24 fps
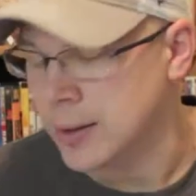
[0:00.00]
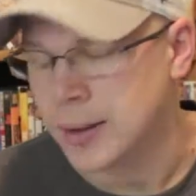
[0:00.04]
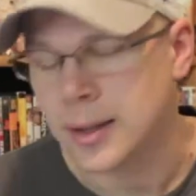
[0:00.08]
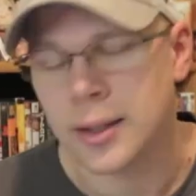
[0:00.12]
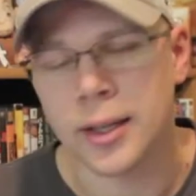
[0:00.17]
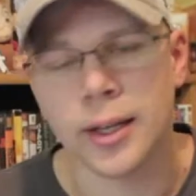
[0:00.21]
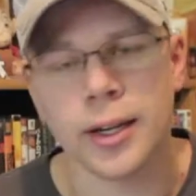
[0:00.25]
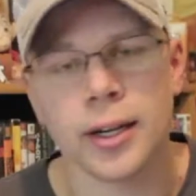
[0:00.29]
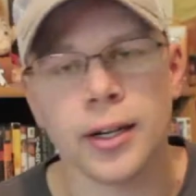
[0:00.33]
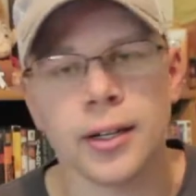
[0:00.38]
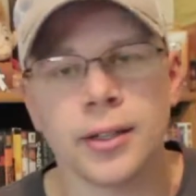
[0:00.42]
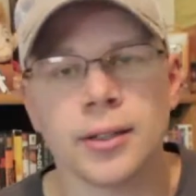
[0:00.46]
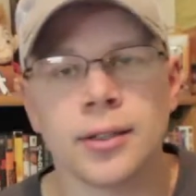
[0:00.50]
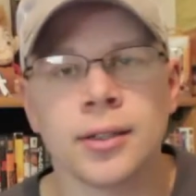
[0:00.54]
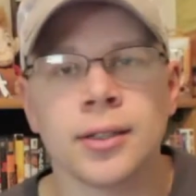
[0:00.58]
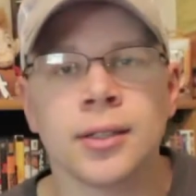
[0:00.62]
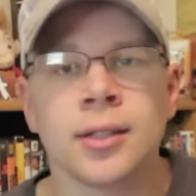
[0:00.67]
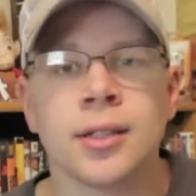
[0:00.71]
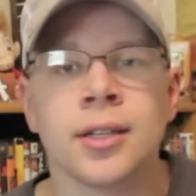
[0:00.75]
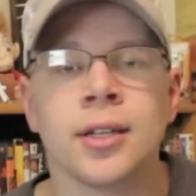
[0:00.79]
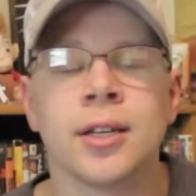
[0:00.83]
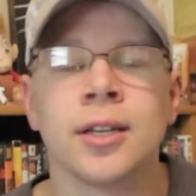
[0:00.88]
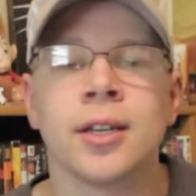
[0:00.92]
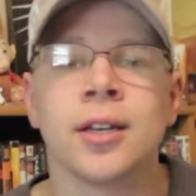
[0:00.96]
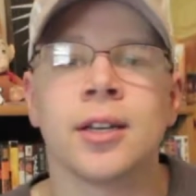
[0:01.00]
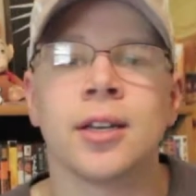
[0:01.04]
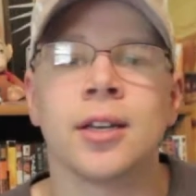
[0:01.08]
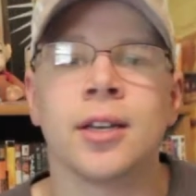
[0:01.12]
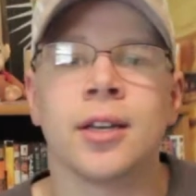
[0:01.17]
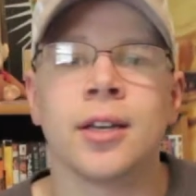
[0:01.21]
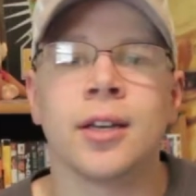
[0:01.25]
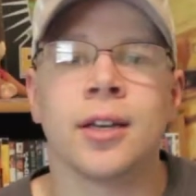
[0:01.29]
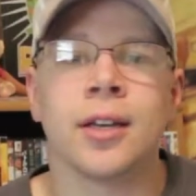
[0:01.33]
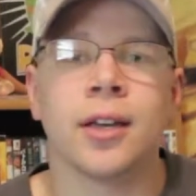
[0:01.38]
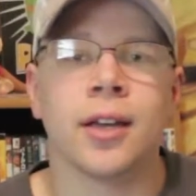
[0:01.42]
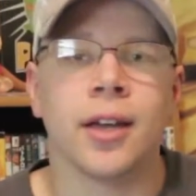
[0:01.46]
There.
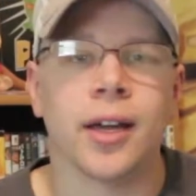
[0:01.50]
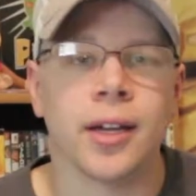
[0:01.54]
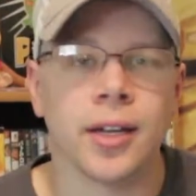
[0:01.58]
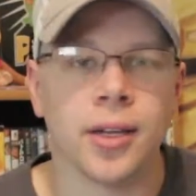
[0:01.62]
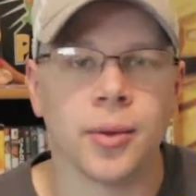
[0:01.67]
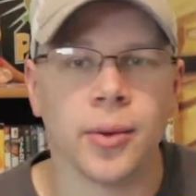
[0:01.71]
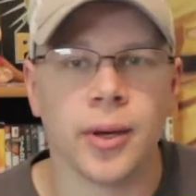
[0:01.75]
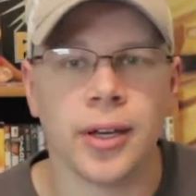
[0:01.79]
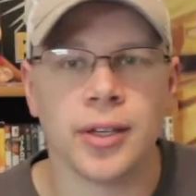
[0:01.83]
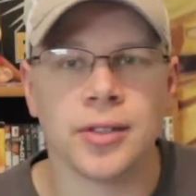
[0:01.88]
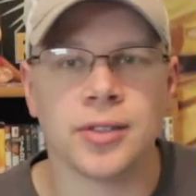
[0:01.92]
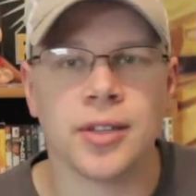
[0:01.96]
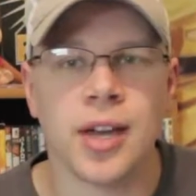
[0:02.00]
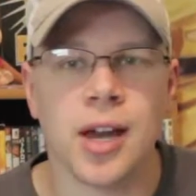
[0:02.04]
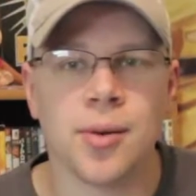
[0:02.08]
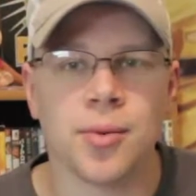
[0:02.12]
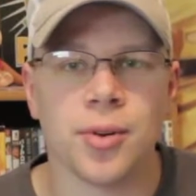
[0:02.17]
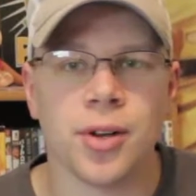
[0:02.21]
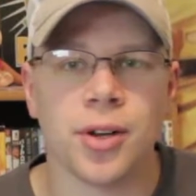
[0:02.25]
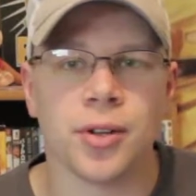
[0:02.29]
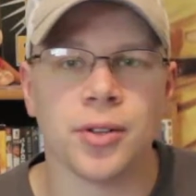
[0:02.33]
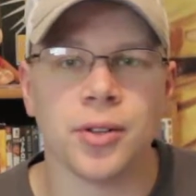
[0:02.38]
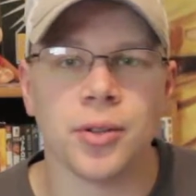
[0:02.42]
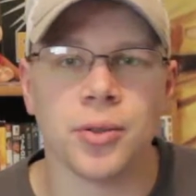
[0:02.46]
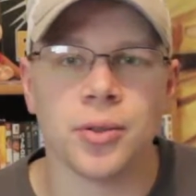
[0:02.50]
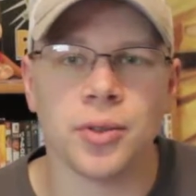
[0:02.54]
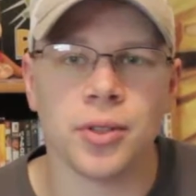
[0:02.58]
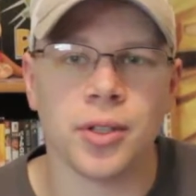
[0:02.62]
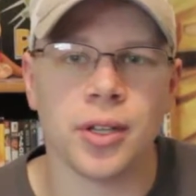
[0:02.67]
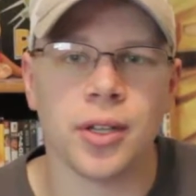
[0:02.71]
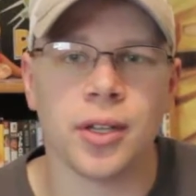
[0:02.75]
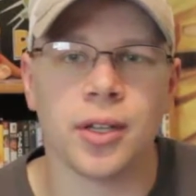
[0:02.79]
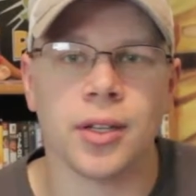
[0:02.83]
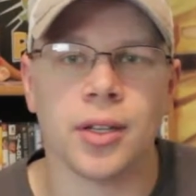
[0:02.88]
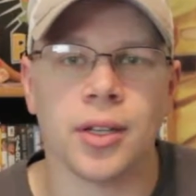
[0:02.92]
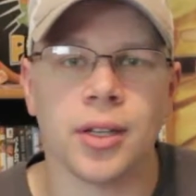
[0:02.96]
Anyways, Gabrielle
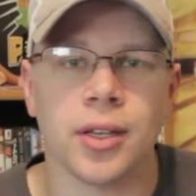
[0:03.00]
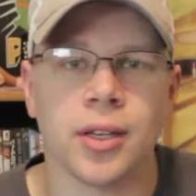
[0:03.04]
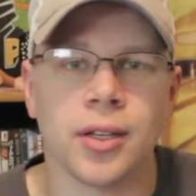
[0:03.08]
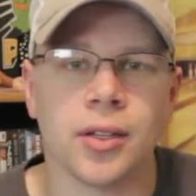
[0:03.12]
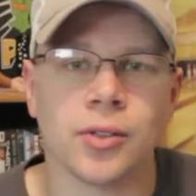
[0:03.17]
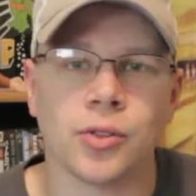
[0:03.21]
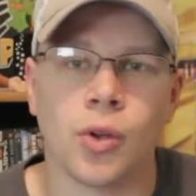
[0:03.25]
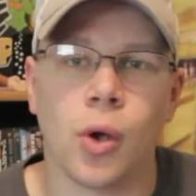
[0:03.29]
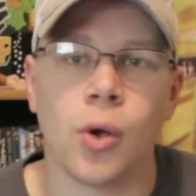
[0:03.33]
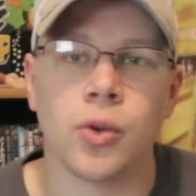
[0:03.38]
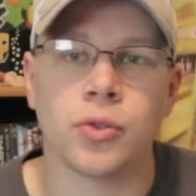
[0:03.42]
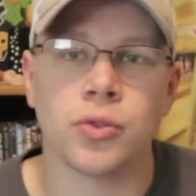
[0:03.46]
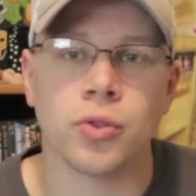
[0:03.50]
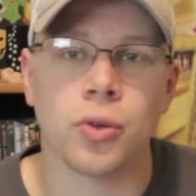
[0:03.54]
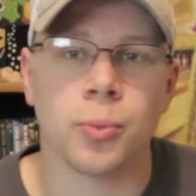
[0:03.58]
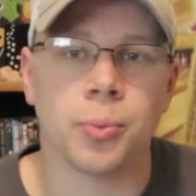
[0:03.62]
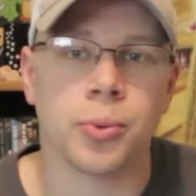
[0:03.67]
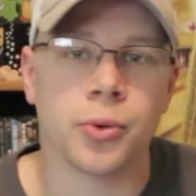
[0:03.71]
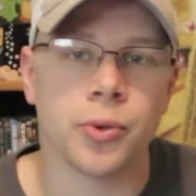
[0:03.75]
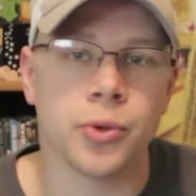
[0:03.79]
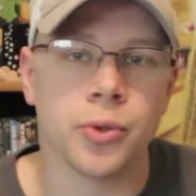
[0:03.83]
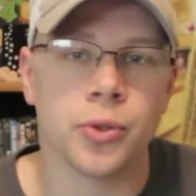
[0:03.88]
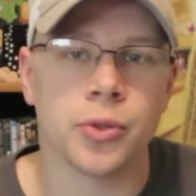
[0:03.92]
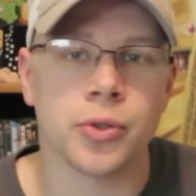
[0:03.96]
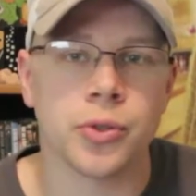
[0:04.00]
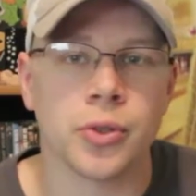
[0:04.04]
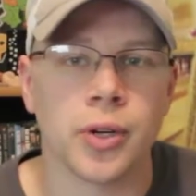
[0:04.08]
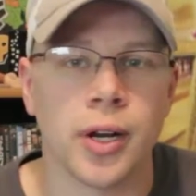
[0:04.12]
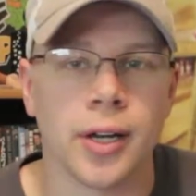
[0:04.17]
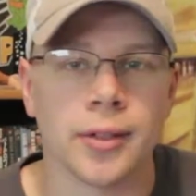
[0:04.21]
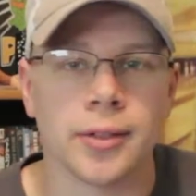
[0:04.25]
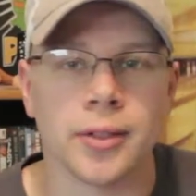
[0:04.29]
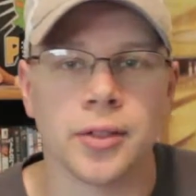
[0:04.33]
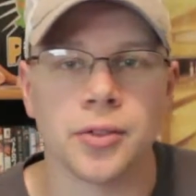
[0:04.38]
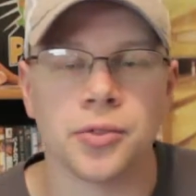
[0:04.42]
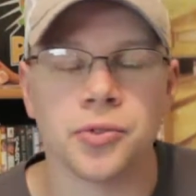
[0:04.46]
Union is also a producer
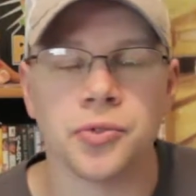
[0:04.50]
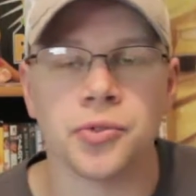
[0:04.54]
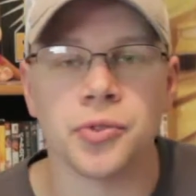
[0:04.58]
on this